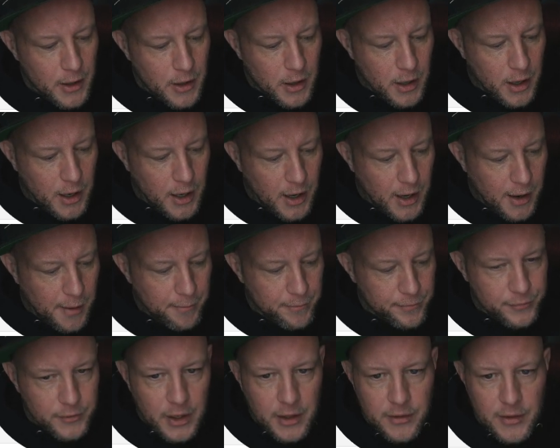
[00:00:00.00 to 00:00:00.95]
And
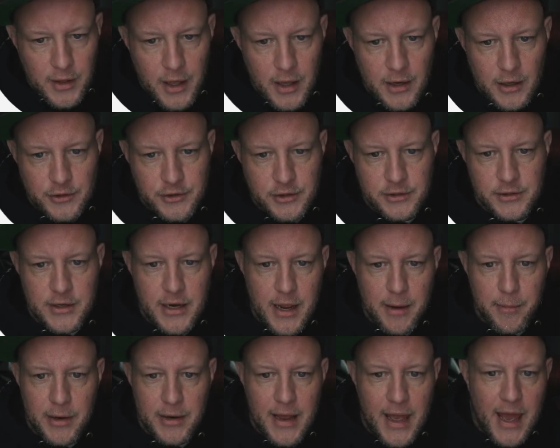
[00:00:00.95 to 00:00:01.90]
then I'll just name
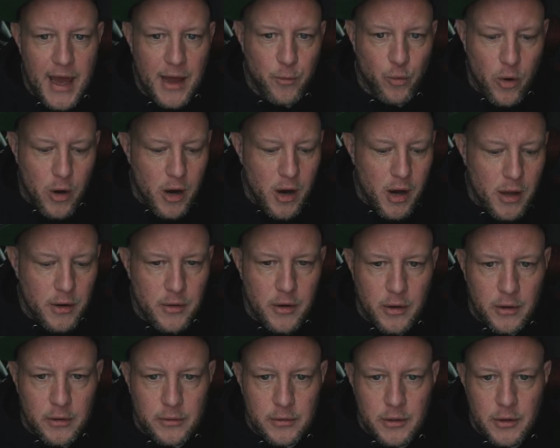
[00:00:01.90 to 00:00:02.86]
it Ad 1
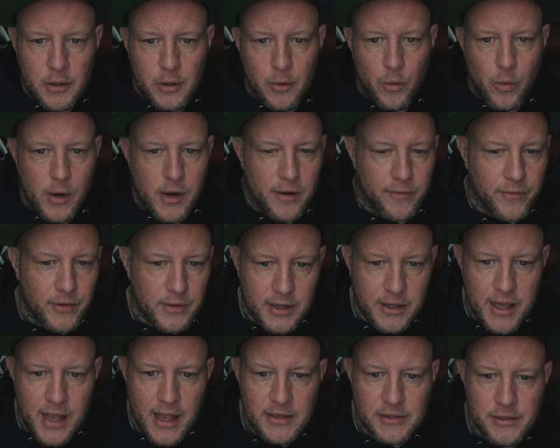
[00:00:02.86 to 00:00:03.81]
or whatever the
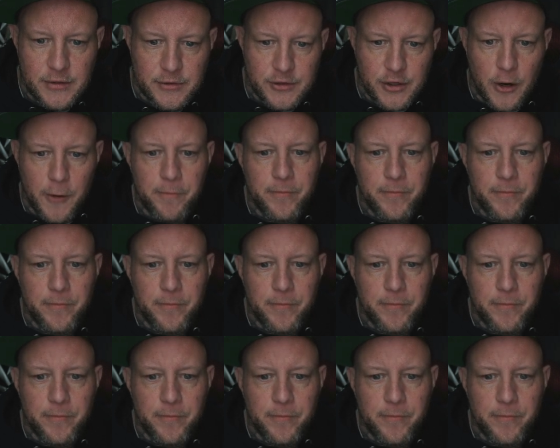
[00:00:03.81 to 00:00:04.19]
case. So